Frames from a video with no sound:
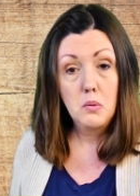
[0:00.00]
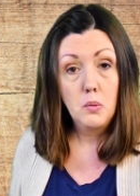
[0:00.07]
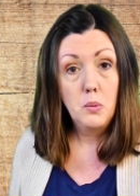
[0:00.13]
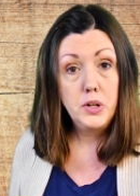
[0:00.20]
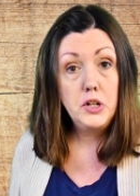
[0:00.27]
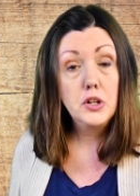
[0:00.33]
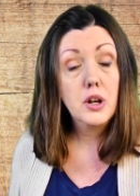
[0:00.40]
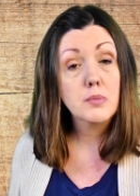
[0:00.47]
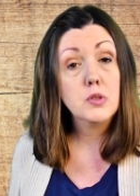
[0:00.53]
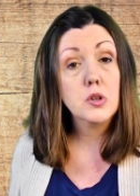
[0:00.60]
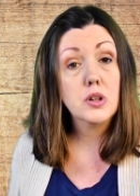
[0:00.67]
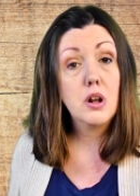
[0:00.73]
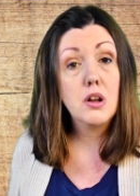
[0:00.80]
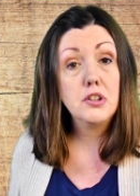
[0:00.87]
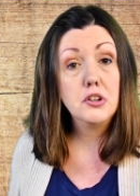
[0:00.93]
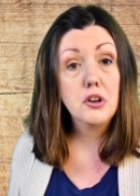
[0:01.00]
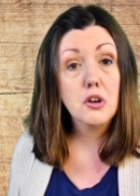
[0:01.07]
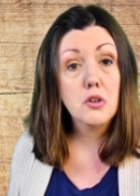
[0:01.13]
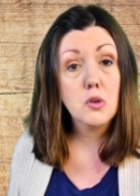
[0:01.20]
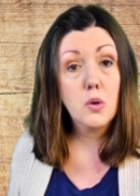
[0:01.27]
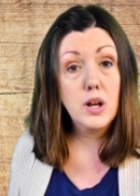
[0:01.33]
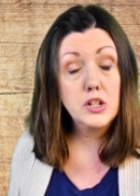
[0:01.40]
when you come to an
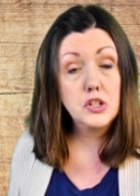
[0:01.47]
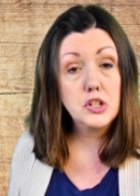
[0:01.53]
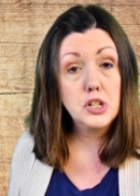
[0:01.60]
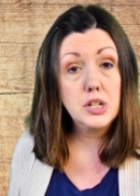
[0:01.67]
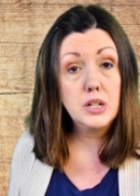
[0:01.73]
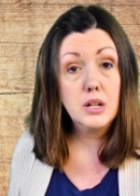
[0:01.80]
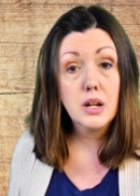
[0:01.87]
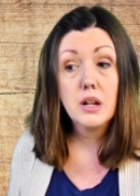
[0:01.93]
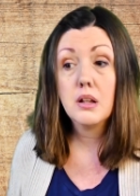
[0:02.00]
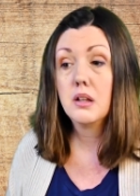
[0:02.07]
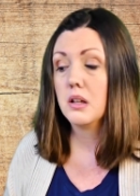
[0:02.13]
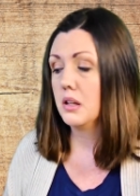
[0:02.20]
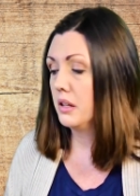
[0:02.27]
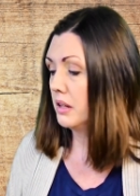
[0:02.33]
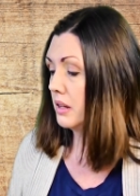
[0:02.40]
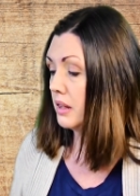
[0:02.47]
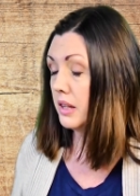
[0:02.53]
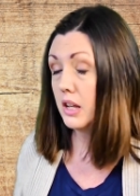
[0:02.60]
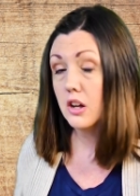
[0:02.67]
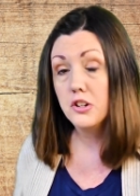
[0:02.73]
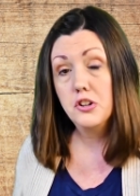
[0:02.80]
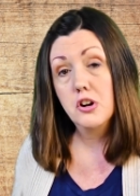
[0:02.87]
on-your-own question, the
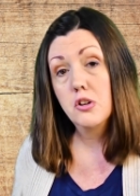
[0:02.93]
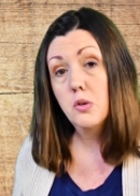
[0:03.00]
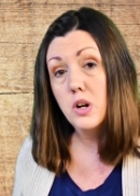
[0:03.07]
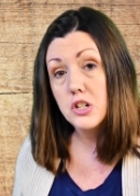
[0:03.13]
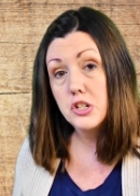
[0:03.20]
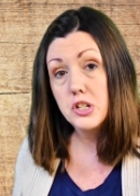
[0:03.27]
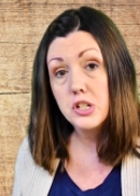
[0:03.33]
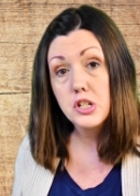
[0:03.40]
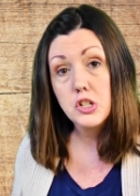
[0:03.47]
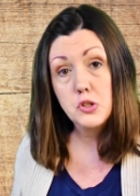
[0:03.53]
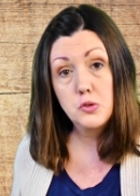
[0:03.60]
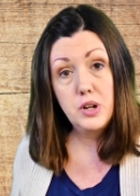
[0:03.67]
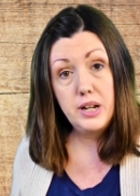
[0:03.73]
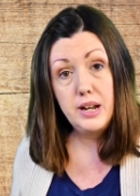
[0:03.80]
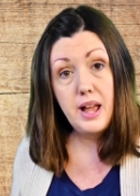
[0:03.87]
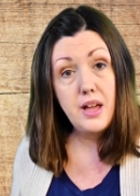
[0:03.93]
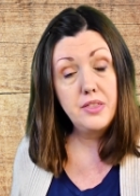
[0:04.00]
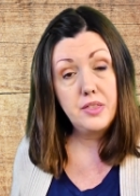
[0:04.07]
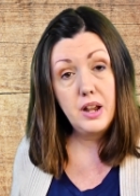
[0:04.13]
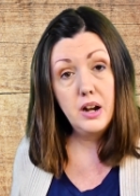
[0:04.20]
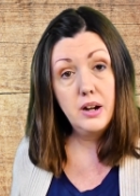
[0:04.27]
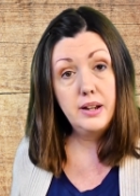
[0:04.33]
on-your-own question is written out
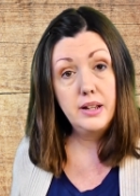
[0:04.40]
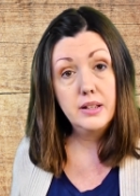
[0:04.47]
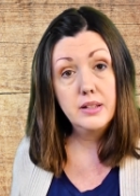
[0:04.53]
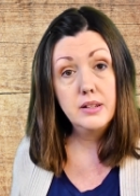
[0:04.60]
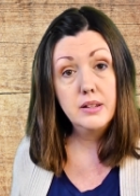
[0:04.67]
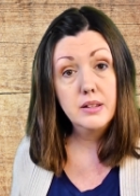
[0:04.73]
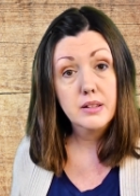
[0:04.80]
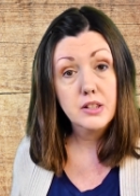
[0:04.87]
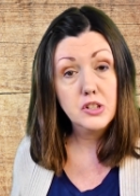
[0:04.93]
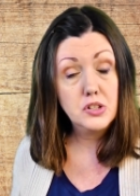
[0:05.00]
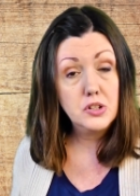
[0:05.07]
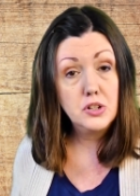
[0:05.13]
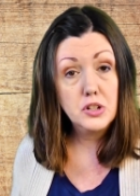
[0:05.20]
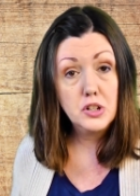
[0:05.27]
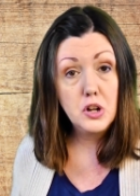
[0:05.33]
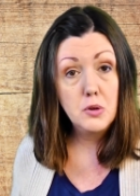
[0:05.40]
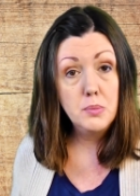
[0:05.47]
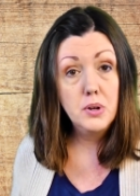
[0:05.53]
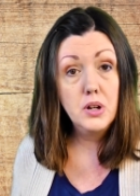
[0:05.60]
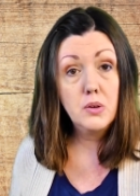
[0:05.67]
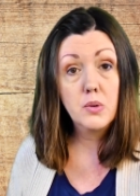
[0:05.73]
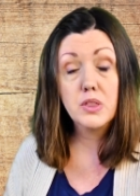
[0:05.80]
there in the student
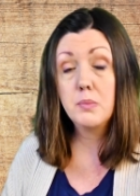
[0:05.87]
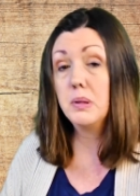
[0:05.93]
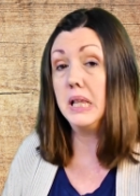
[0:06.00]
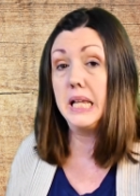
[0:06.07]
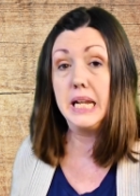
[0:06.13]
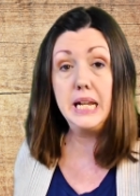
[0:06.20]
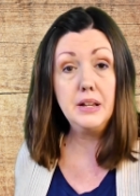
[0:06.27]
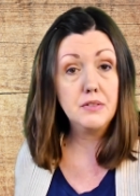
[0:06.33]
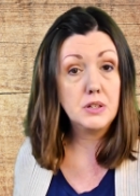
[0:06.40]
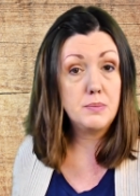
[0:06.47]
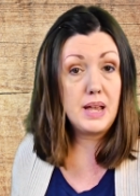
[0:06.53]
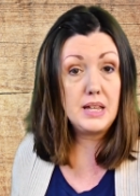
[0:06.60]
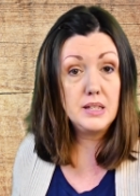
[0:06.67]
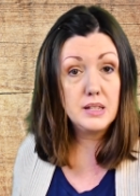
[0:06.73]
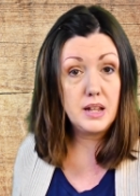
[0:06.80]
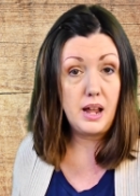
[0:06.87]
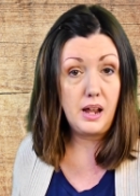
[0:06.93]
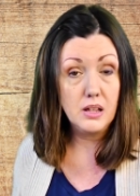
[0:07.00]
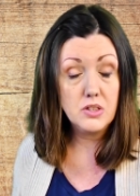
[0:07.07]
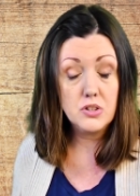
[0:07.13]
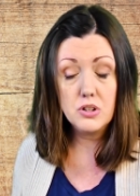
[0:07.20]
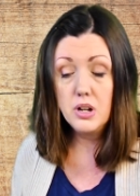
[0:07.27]
notebook with plenty of space to
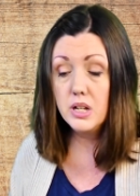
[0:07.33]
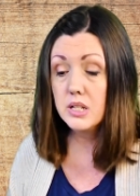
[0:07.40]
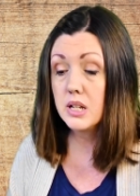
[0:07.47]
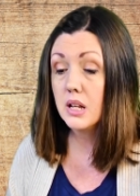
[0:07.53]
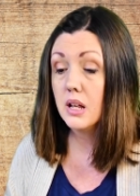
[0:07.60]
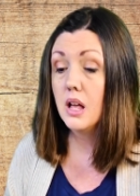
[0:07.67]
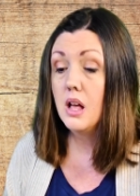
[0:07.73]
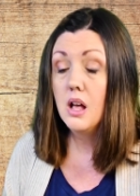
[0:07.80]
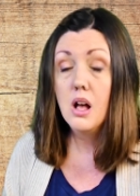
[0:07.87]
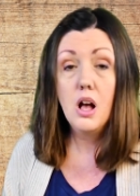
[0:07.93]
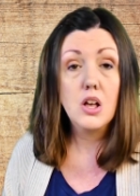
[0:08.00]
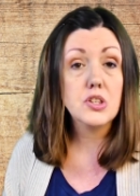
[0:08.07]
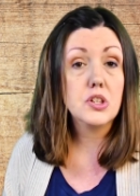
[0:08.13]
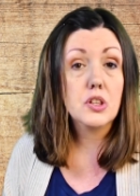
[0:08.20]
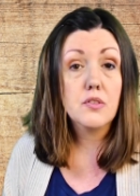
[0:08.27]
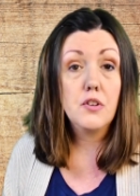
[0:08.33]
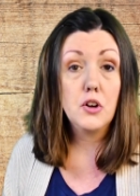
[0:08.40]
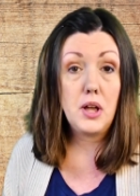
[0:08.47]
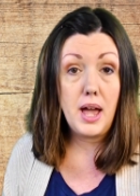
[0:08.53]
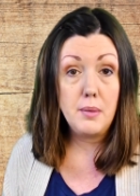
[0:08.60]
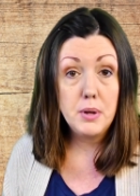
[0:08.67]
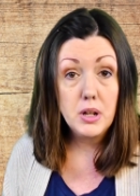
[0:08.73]
answer it. Also, the
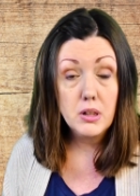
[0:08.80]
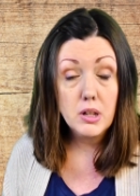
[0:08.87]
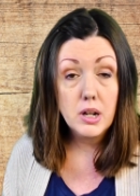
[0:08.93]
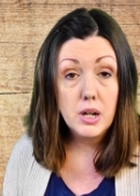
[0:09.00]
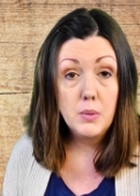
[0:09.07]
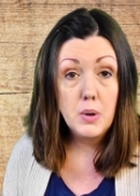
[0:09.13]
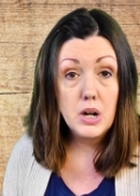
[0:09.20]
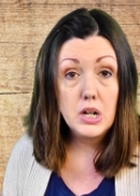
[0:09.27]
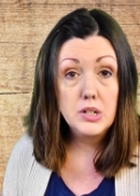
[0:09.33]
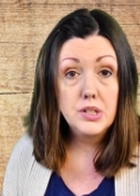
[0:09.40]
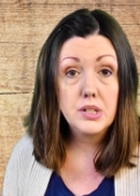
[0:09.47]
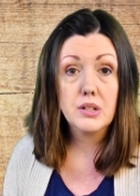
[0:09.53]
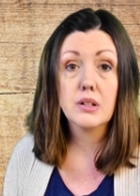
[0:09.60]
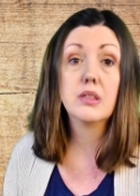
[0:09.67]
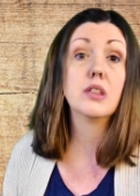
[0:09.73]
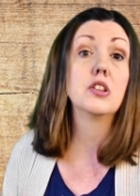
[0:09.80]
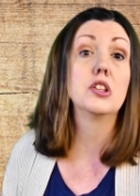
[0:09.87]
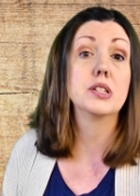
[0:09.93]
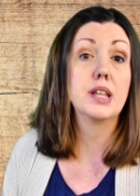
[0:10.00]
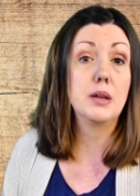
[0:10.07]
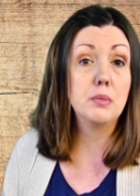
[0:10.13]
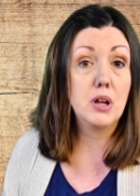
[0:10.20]
vocabulary words, they're the
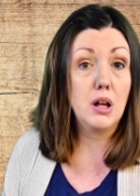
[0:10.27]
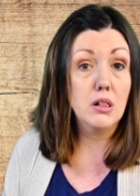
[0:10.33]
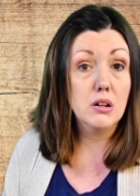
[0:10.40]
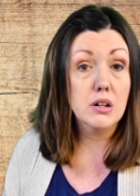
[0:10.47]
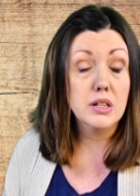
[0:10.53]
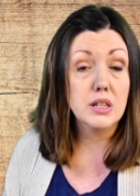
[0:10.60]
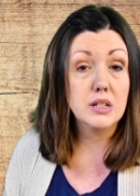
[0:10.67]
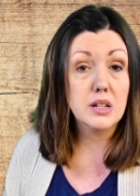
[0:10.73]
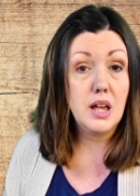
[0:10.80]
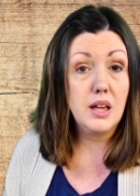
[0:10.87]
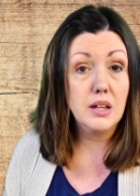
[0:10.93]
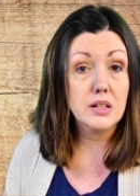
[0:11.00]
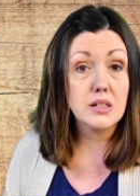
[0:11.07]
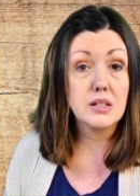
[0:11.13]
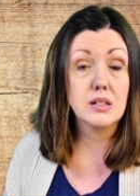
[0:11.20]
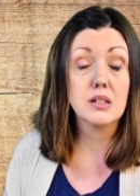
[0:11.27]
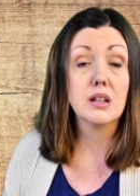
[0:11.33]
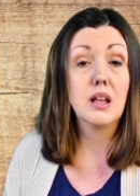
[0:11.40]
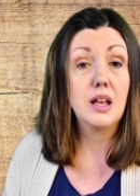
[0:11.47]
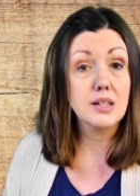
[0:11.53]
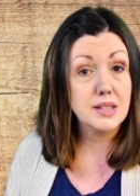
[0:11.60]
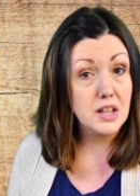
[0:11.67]
same color in the text
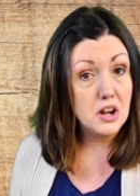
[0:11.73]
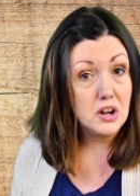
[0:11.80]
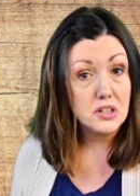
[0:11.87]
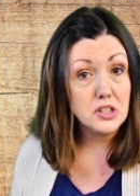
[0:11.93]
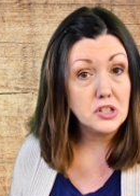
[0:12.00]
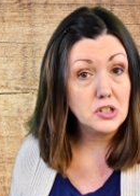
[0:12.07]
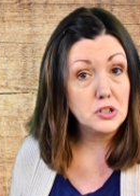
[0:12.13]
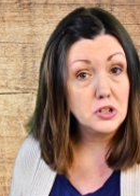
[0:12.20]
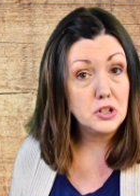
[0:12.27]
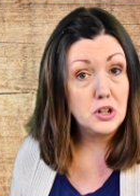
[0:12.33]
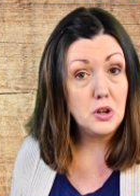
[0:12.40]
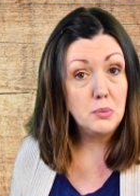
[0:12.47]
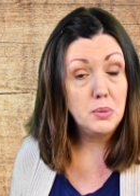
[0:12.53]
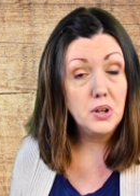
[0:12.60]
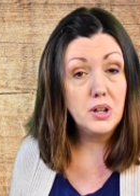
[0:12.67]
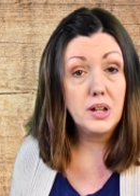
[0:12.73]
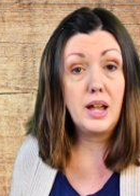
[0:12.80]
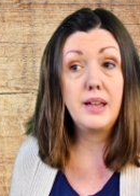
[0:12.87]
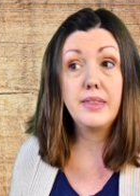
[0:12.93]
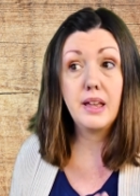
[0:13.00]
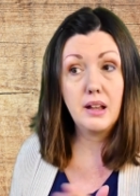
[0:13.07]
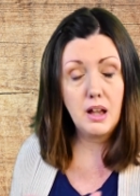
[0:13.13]
as they are in the student notebook,
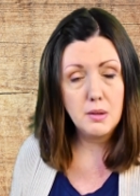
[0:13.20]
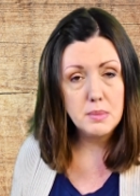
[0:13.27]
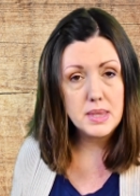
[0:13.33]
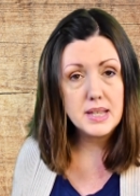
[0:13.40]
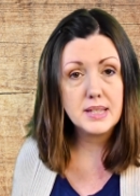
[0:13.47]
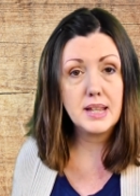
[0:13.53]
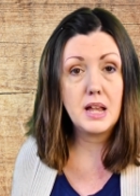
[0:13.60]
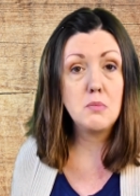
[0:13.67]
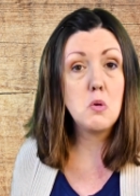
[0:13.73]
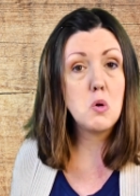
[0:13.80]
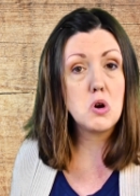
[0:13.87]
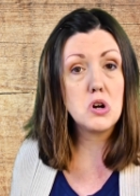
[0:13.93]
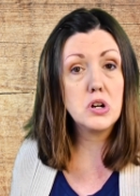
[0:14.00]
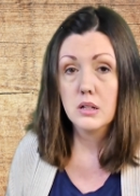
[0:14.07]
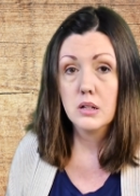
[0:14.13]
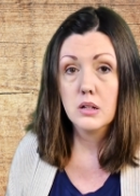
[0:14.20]
and they come in the same order,